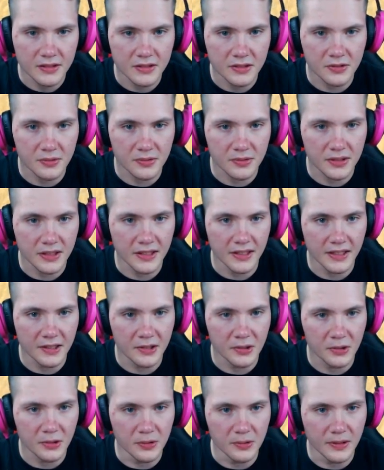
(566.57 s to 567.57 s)
It's a really
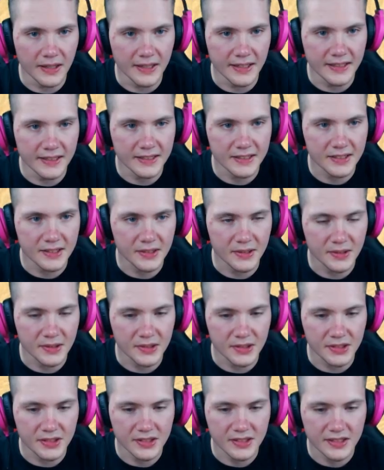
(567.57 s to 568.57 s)
cool way to
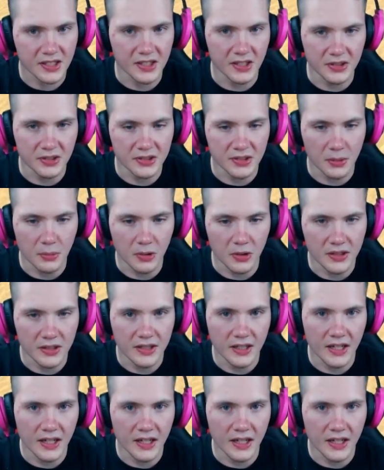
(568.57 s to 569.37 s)
just kill someone.